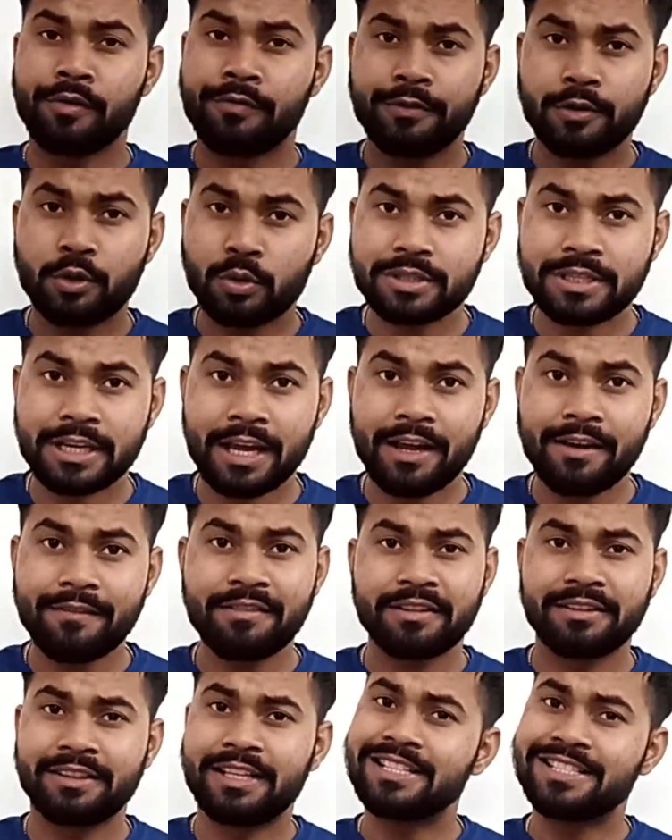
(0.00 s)
if you don't
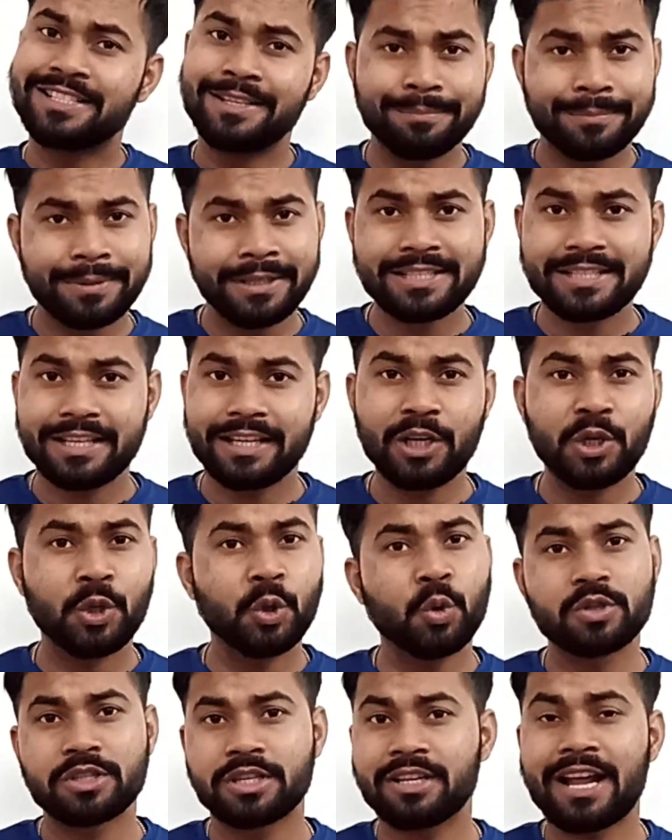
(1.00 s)
have, then simply say
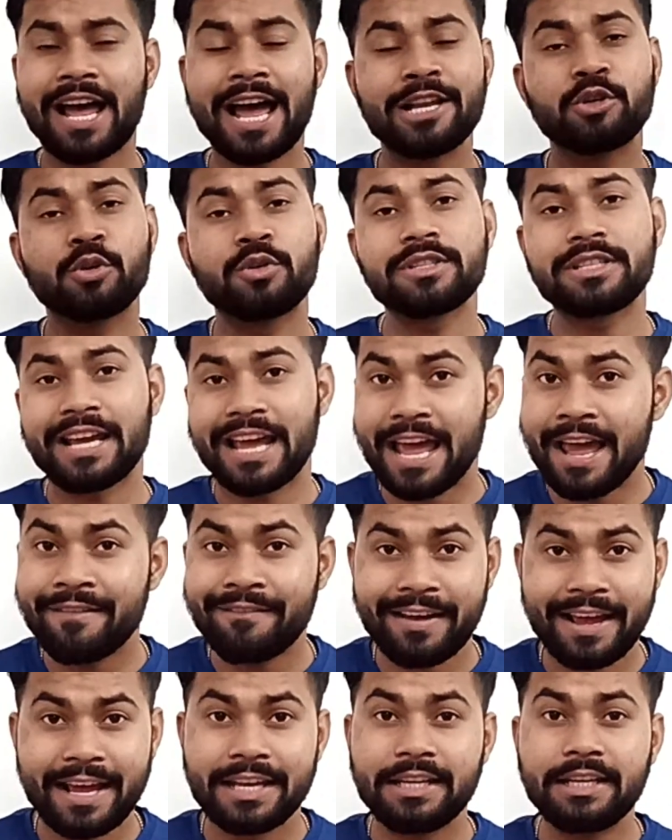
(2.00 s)
no sir, I don't have
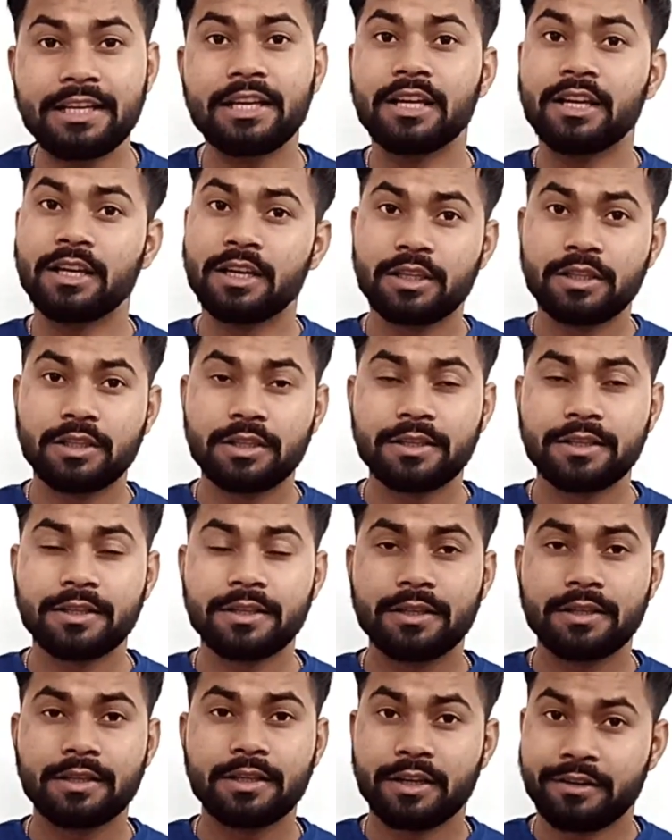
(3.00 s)
any
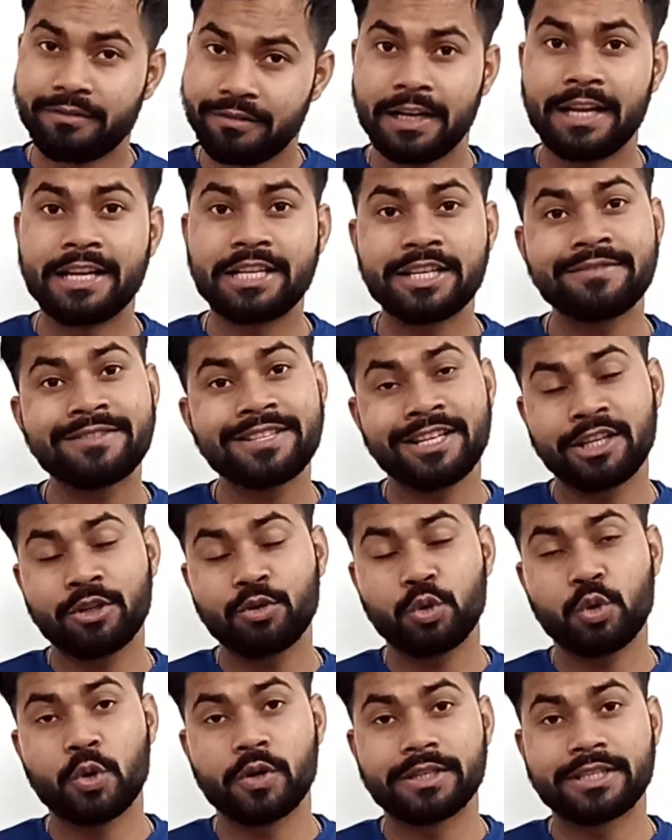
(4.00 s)
relatives in
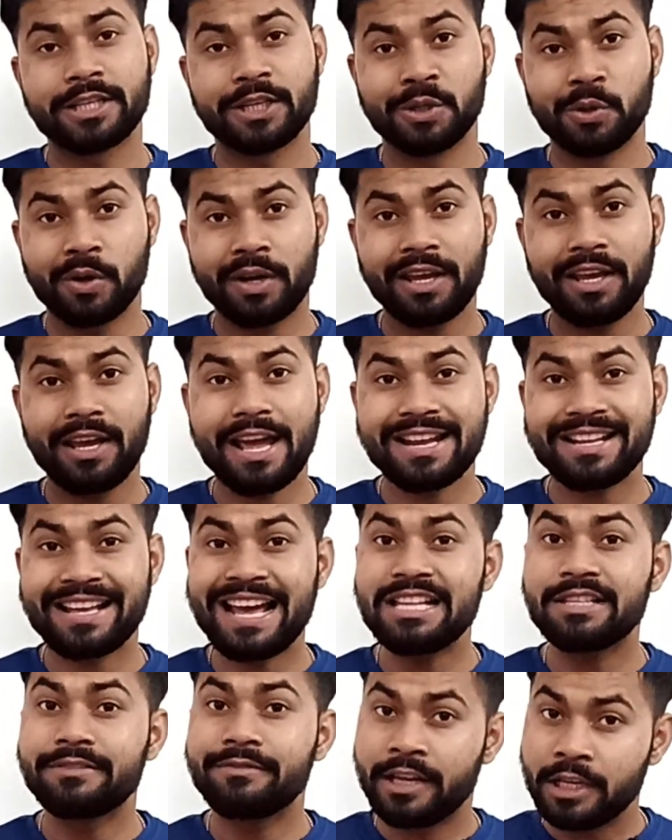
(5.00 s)
the USA. Okay, and
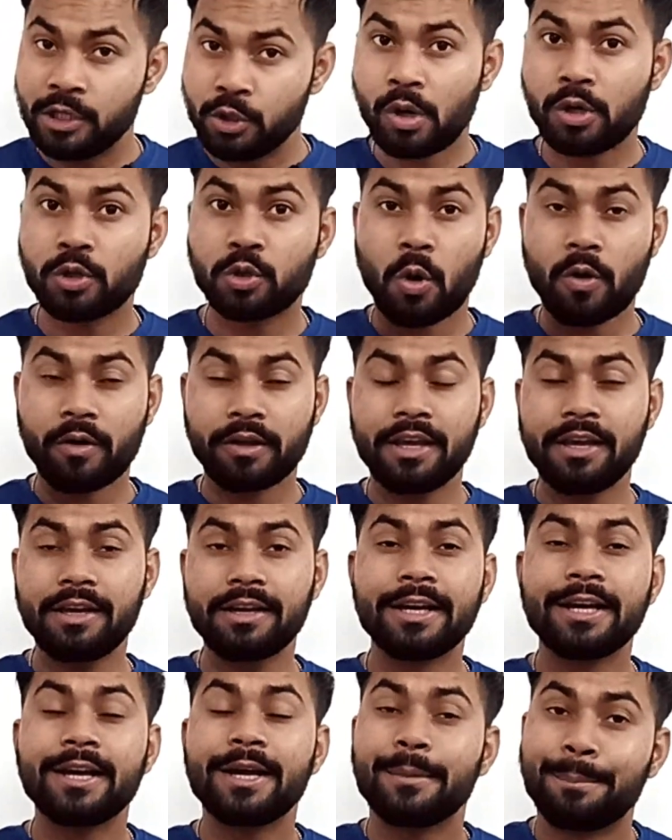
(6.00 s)
guys, when you are
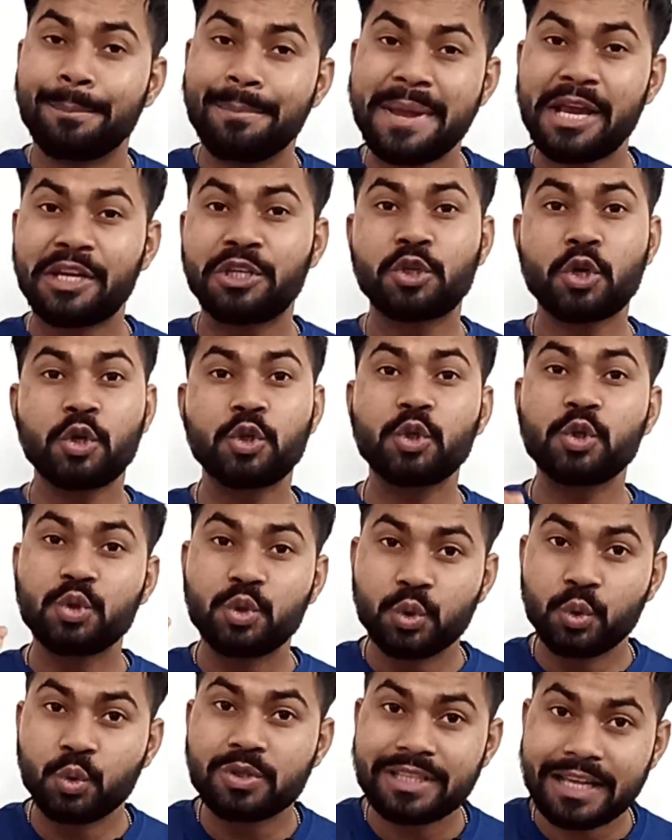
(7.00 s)
talking, make sure you
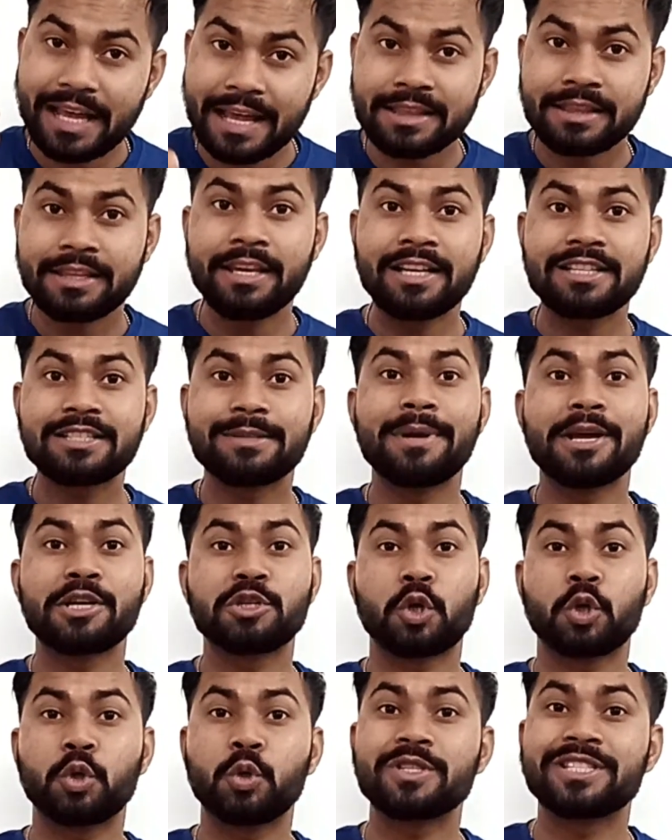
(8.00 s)
use ethics, make
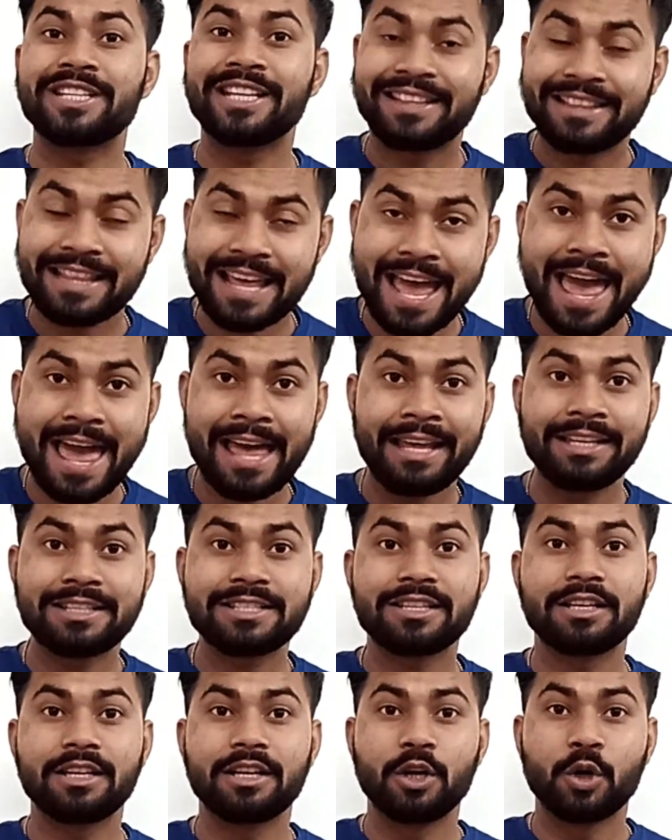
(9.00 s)
sure you say
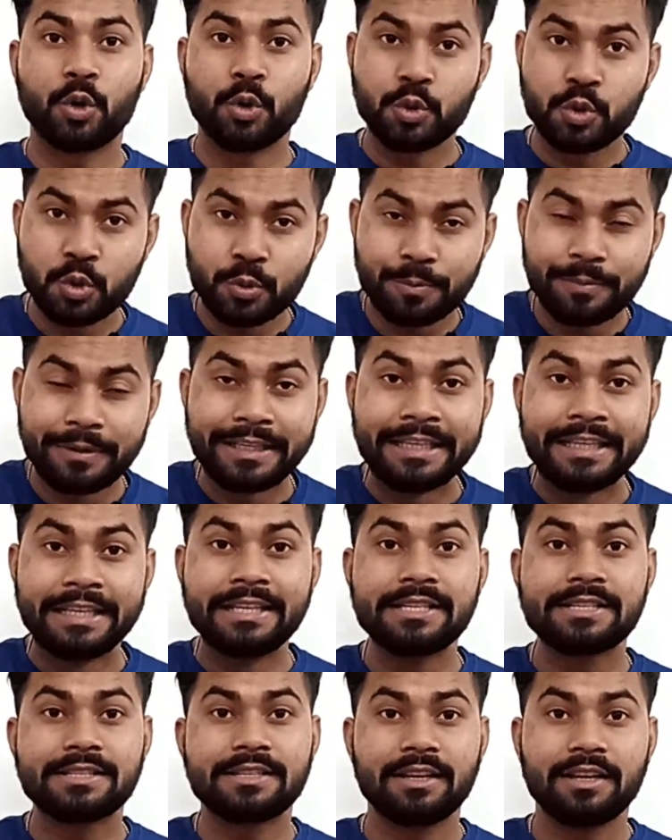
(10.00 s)
thanks, could you
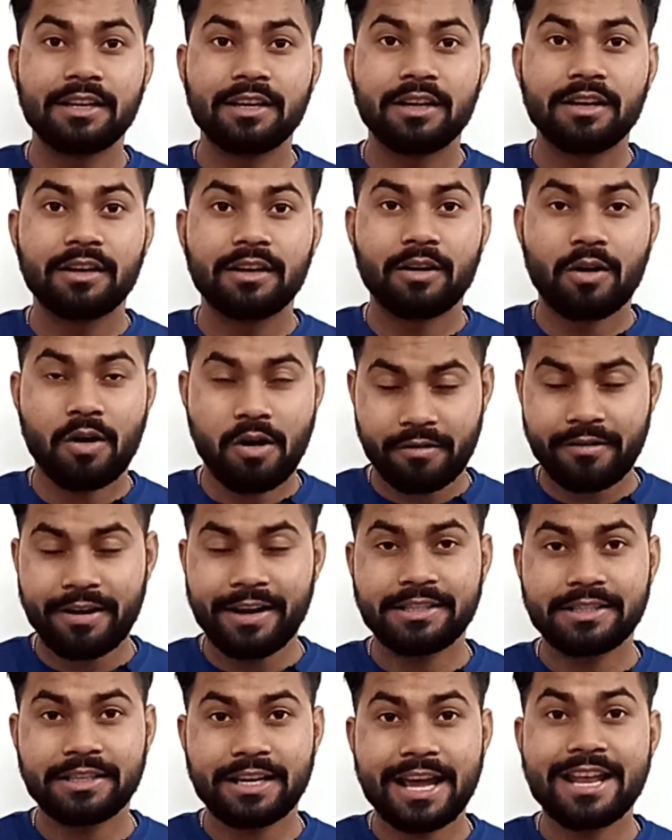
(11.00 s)
please. All
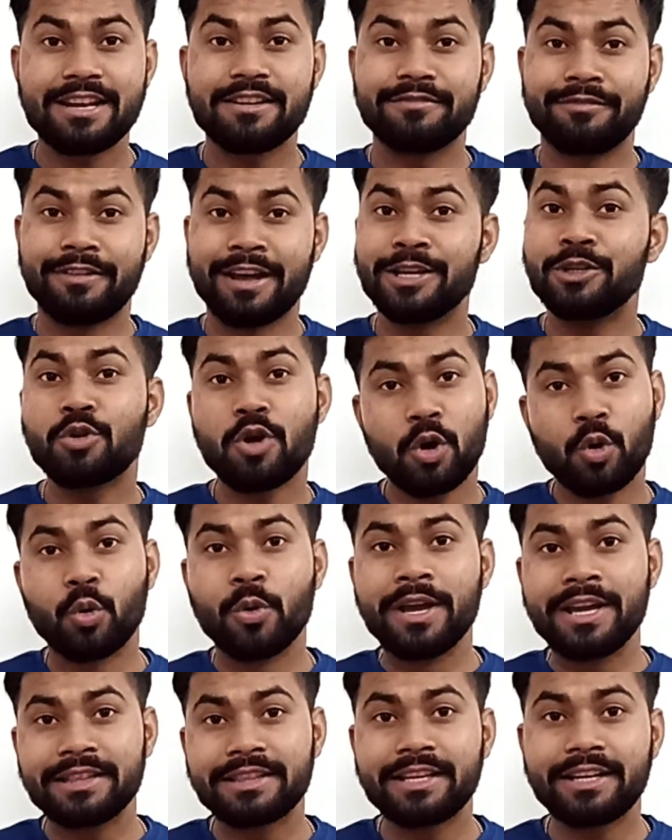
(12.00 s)
right, and when you are
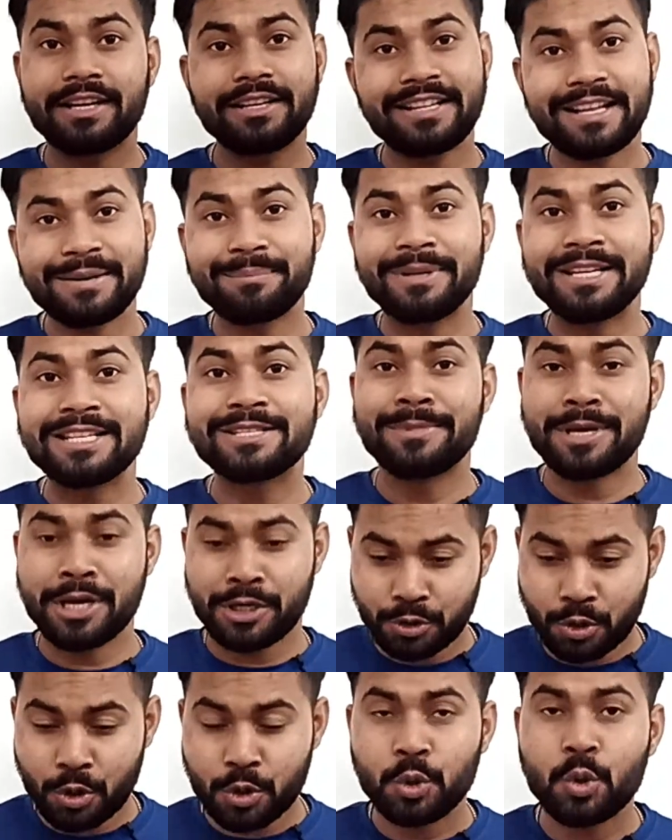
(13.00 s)
going there, then please make
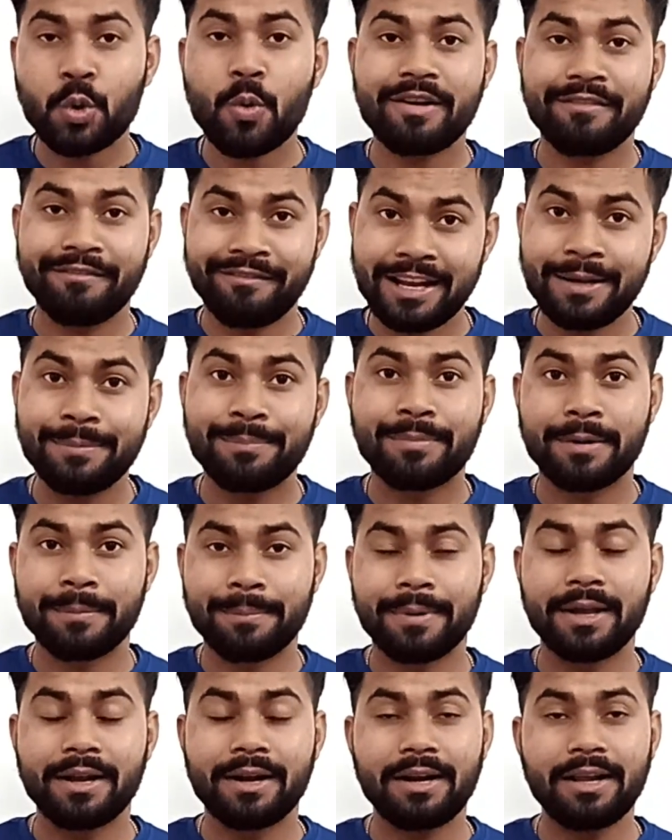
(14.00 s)
sure you are well
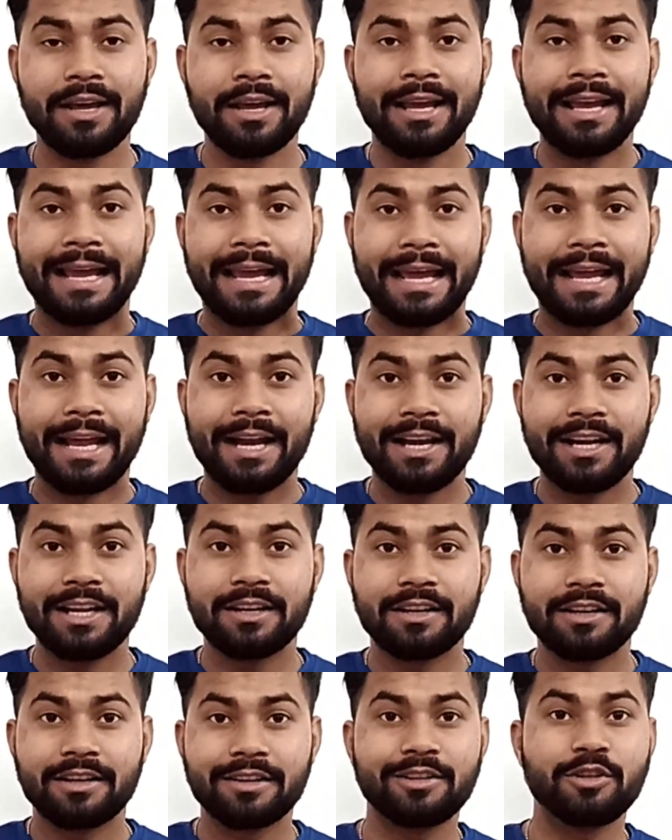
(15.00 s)
prepared,
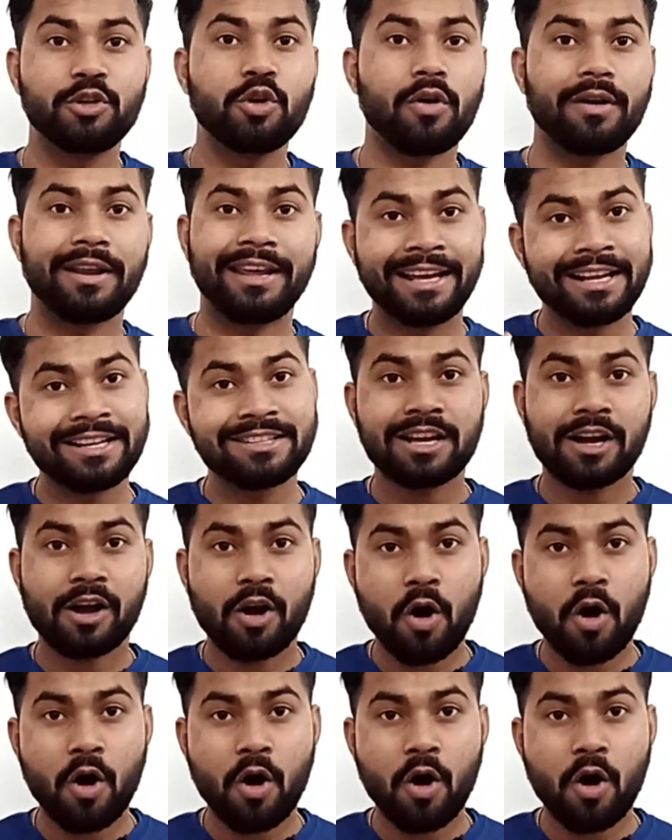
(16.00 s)
and your hairs are